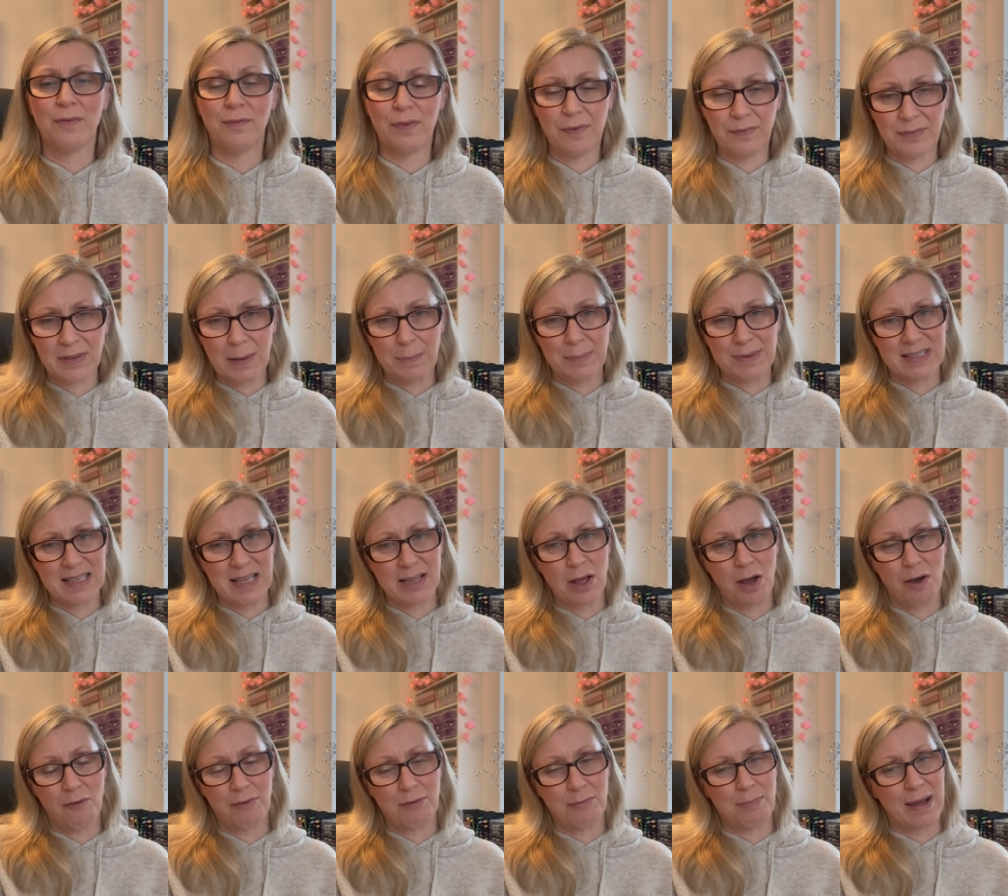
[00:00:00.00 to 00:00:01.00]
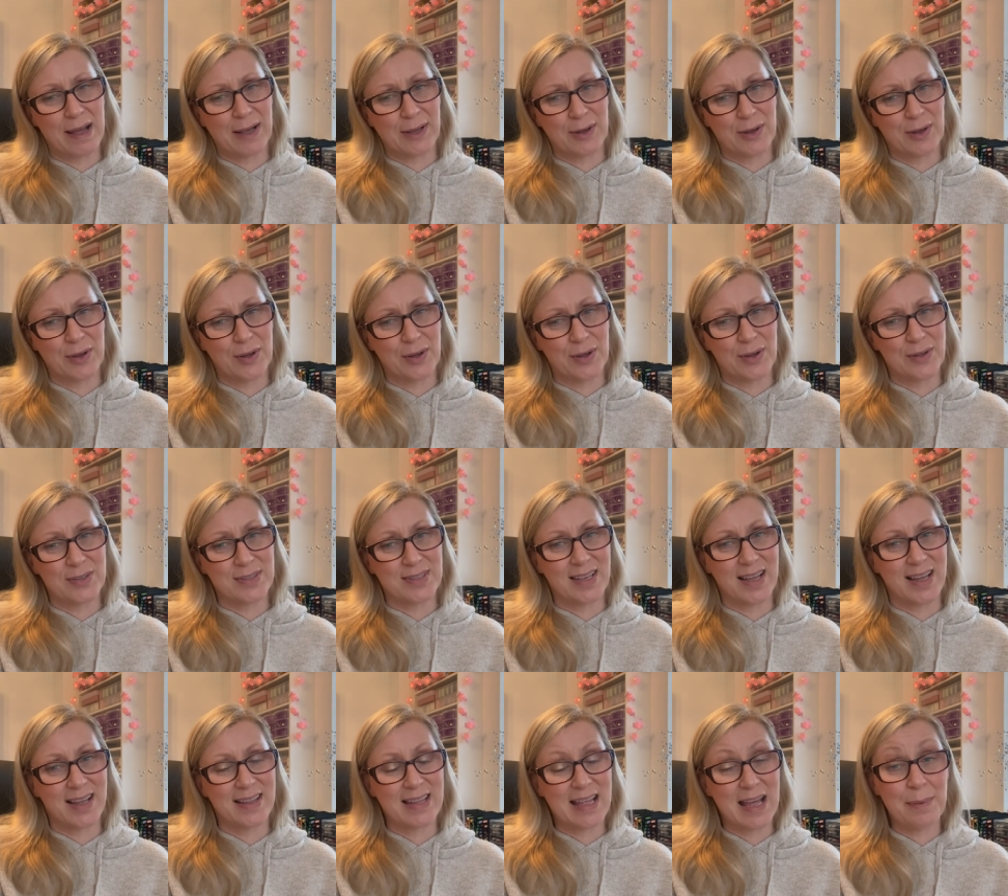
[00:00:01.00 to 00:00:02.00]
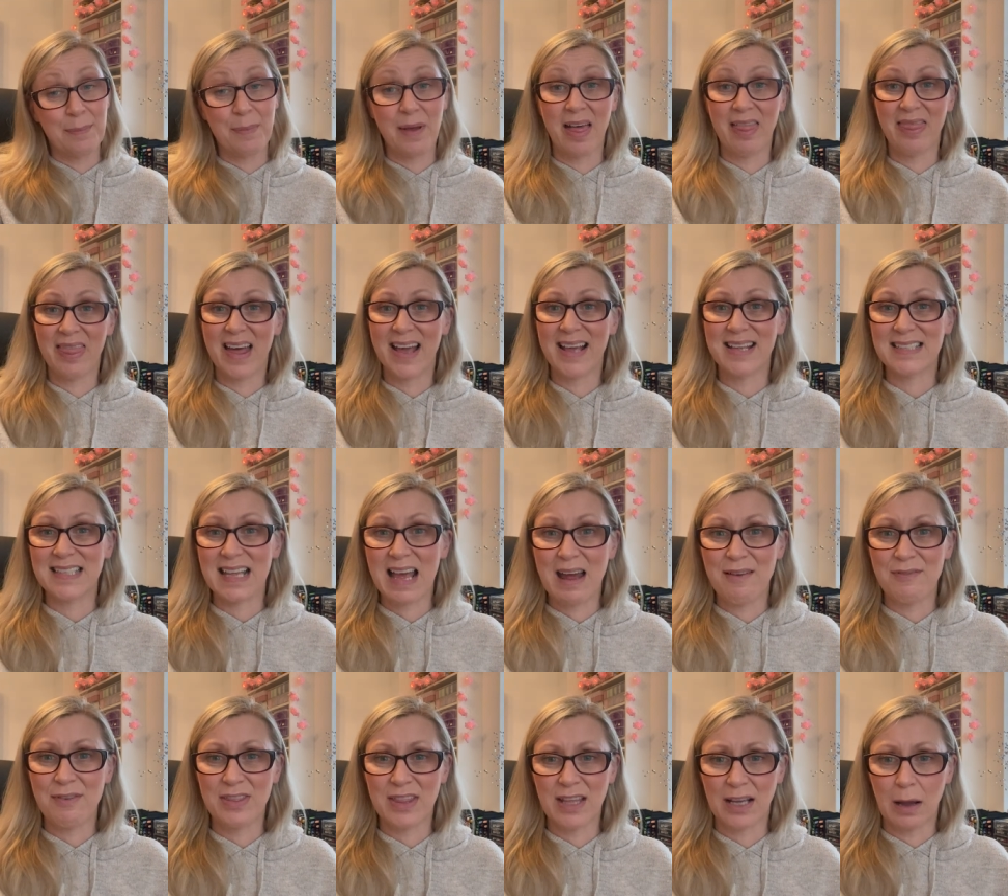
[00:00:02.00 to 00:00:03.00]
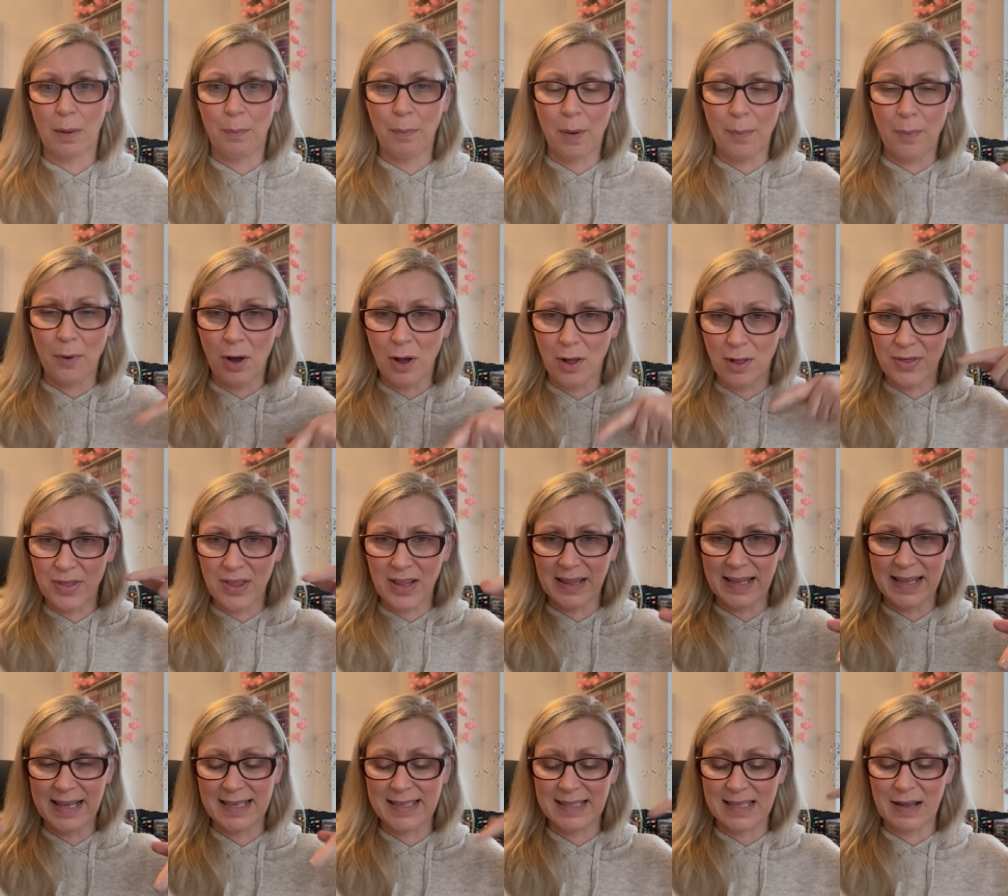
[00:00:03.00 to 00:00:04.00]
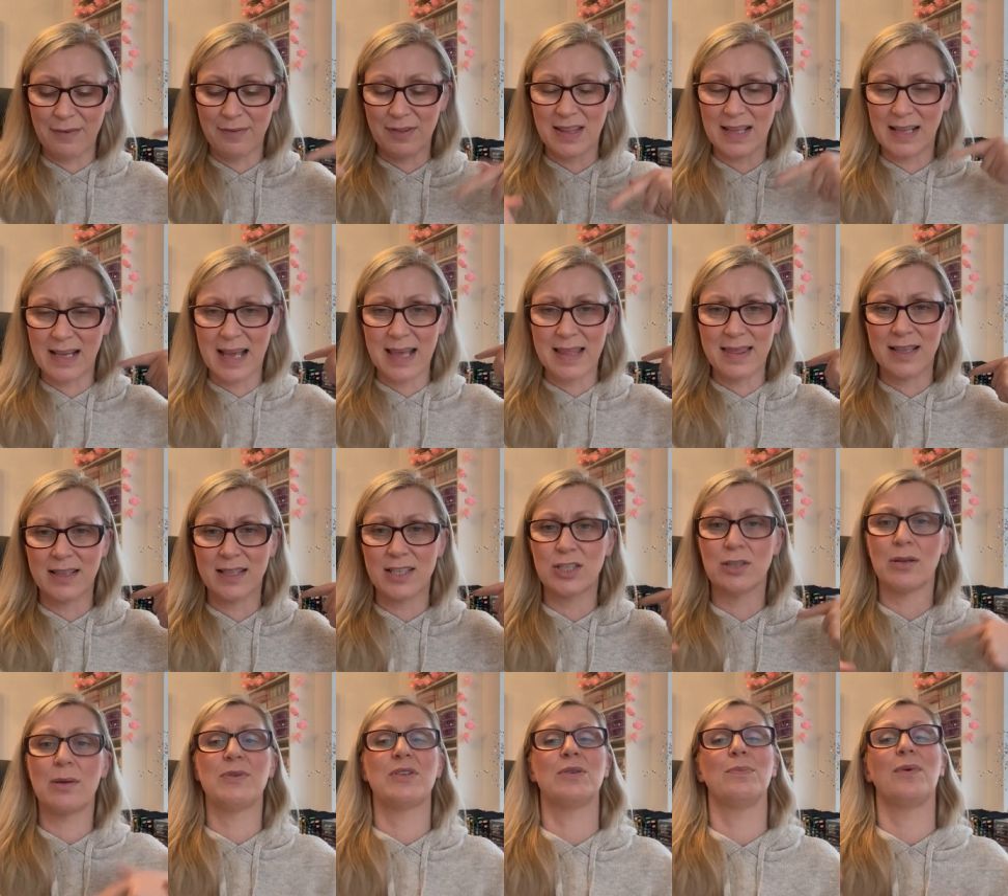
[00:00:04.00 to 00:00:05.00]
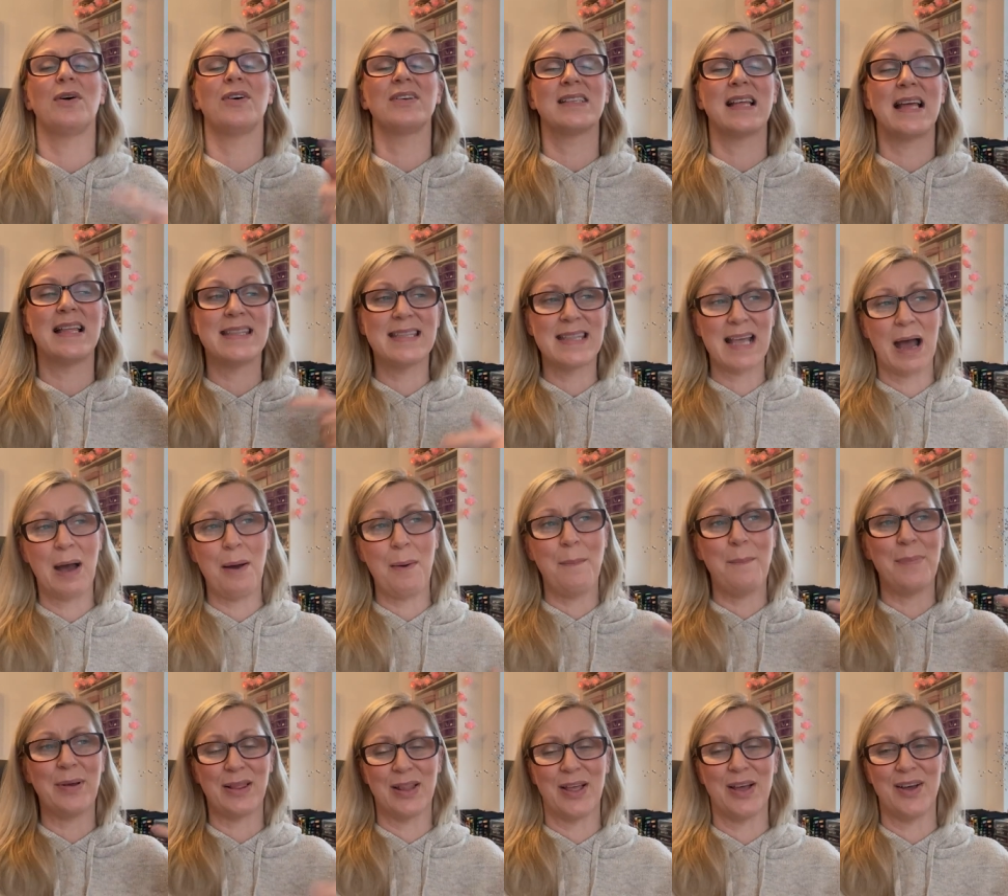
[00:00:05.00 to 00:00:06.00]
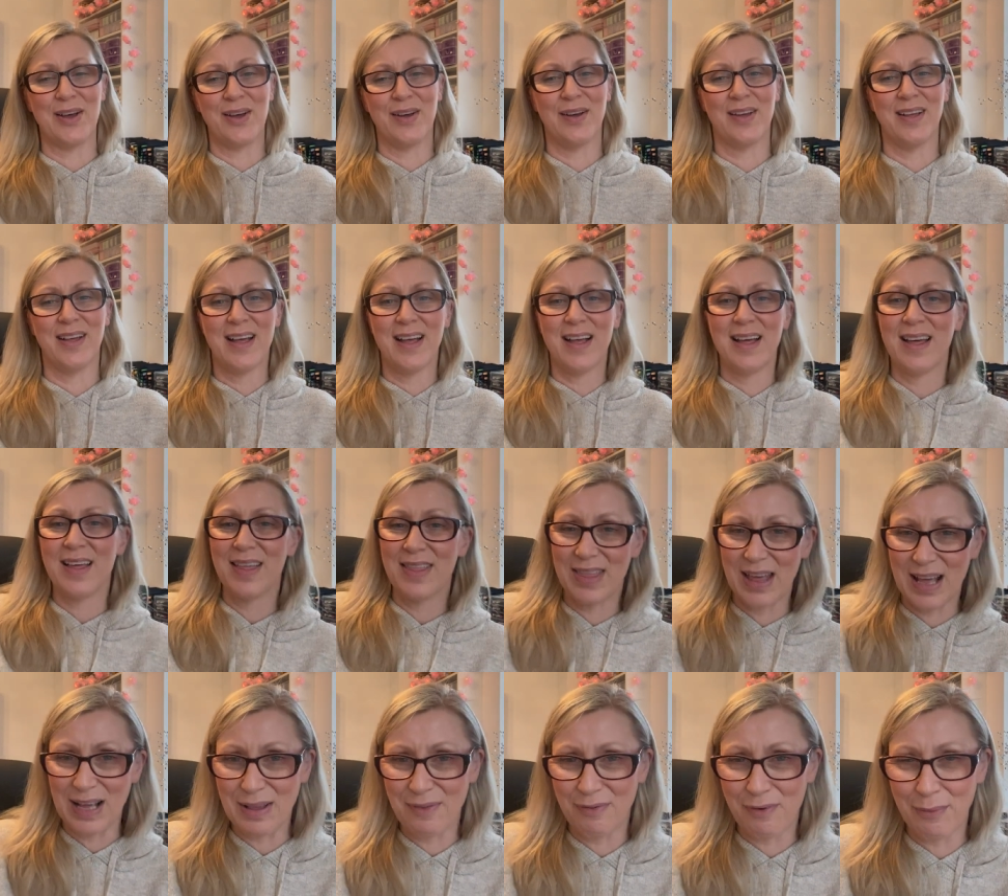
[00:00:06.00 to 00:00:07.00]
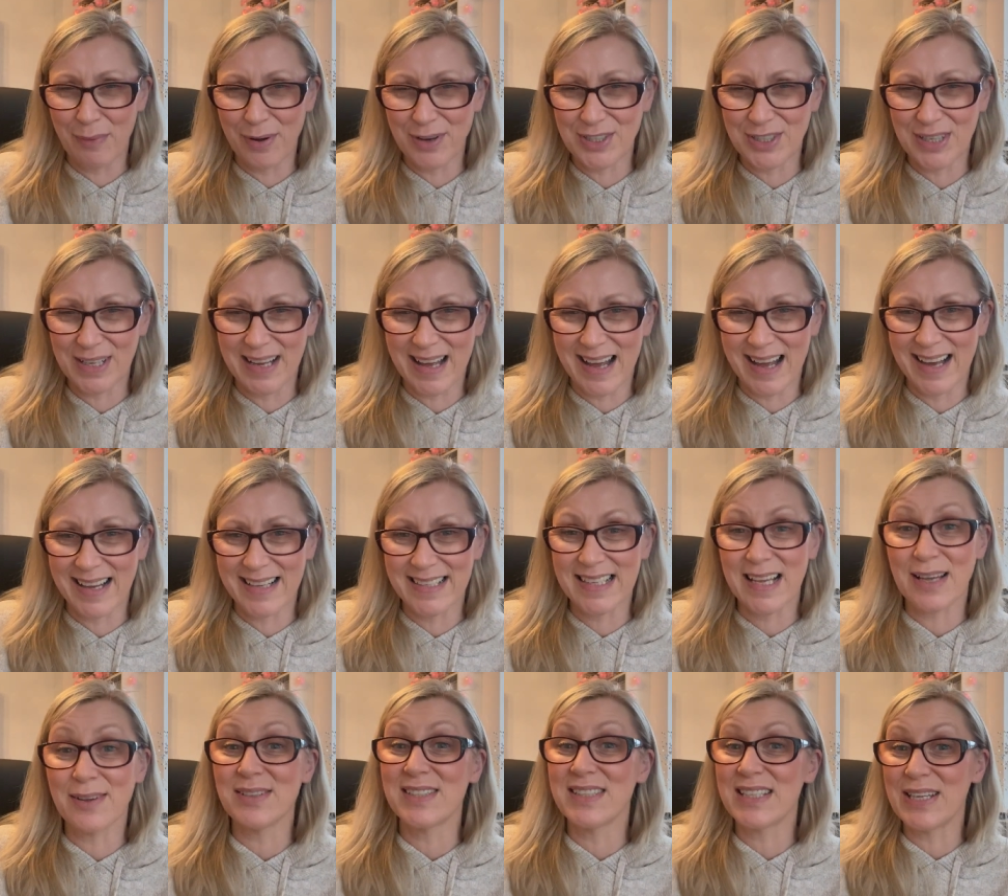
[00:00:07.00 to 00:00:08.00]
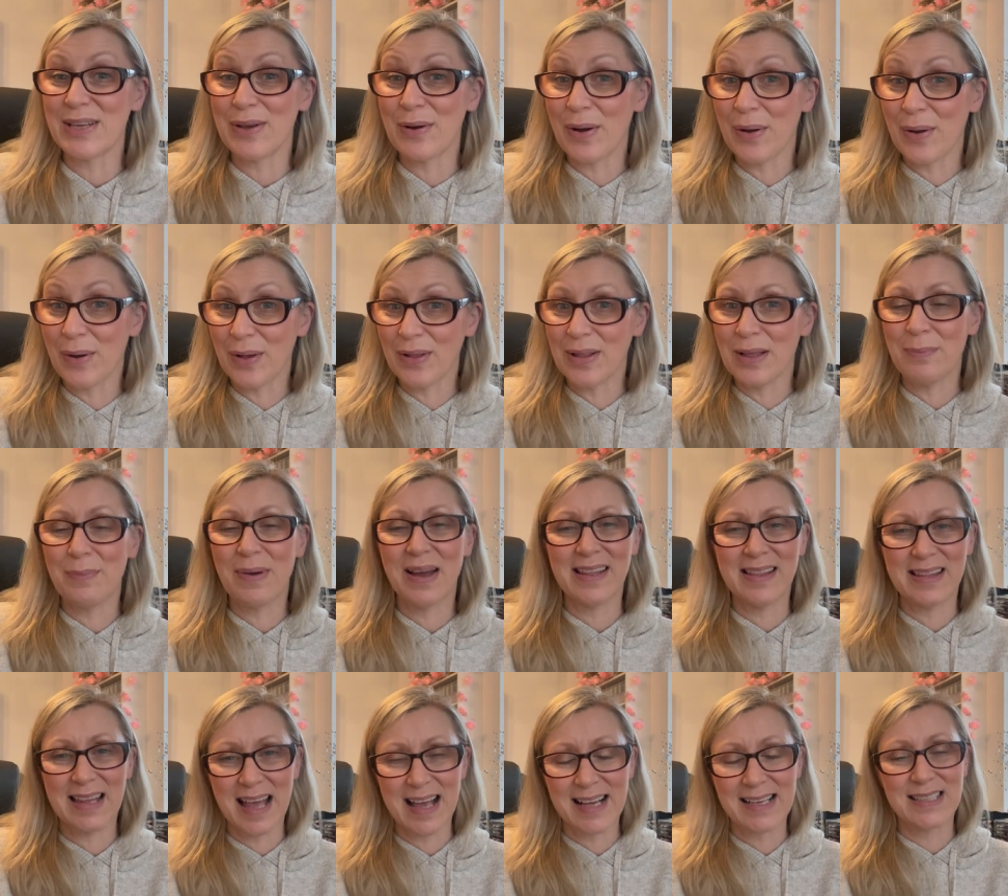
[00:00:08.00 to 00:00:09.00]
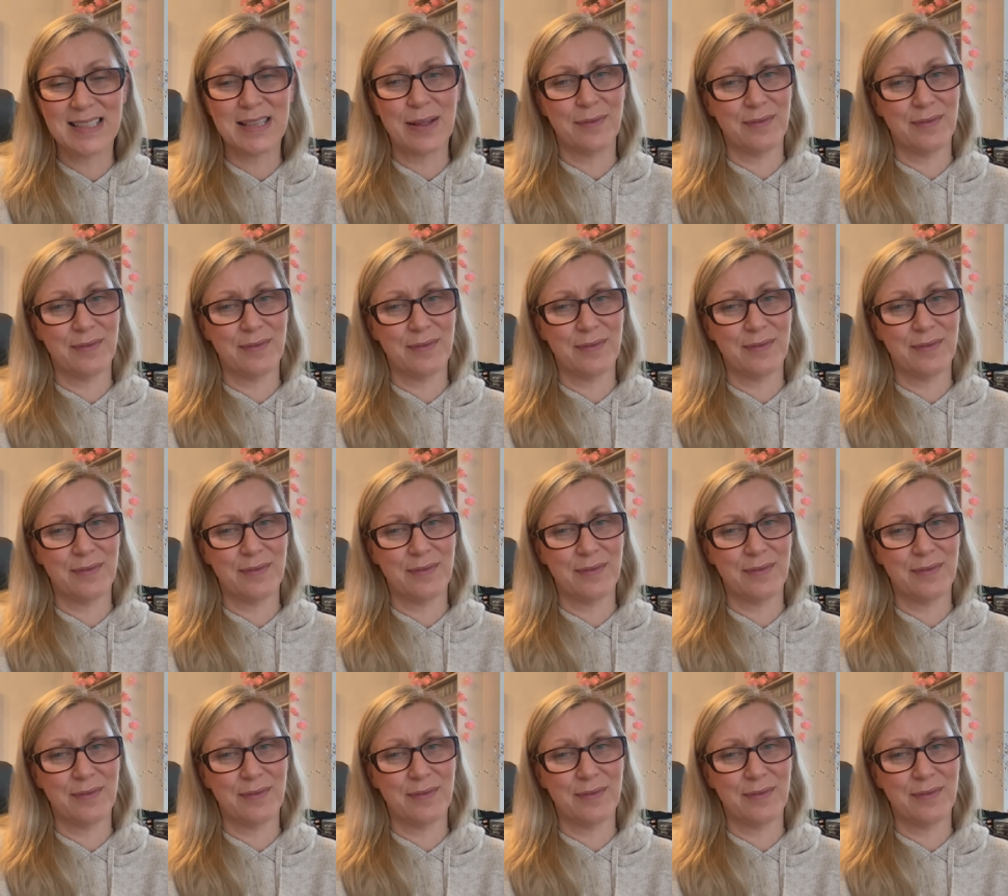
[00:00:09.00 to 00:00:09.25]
15% off with my code. And that is everything. I'll pop all the links and everything in the description box down below. Thank you for watching, guys. I'll see you all in my next